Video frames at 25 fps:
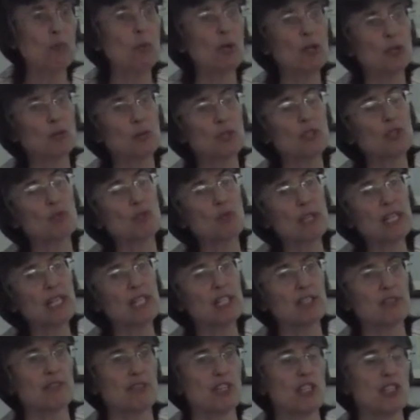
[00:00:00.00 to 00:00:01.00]
what were the
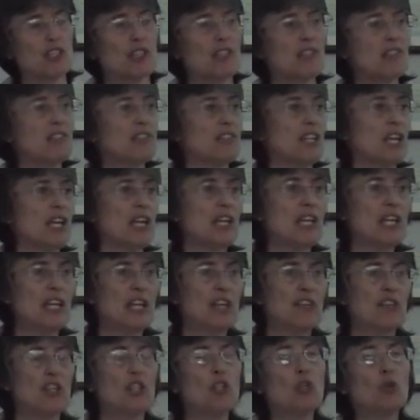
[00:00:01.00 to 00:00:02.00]
real divisions,
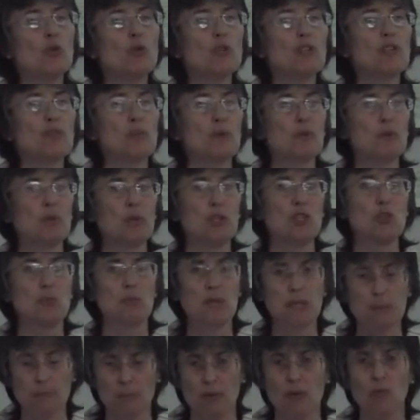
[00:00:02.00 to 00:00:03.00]
the units with which
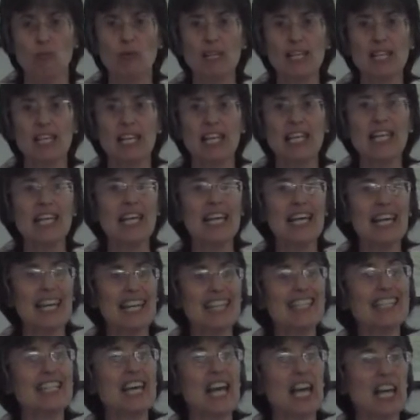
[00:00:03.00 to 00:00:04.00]
people really
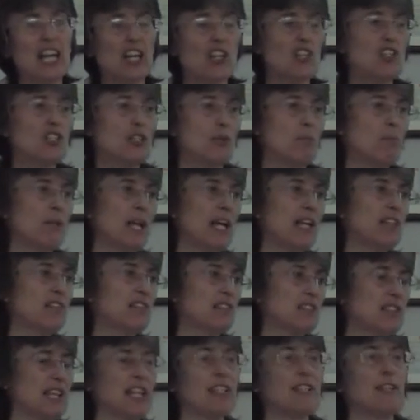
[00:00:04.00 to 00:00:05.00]
engaged, the
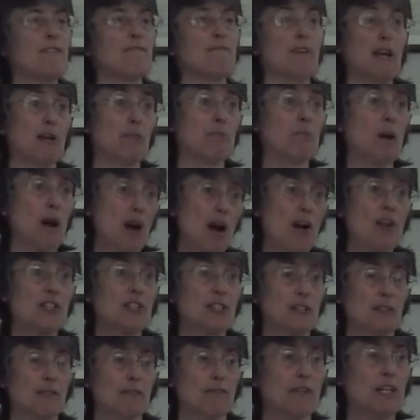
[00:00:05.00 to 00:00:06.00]
places that they felt
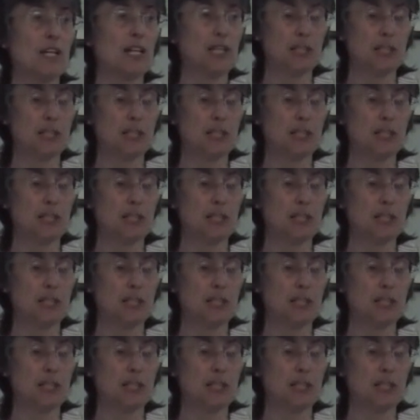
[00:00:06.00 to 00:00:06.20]
part of,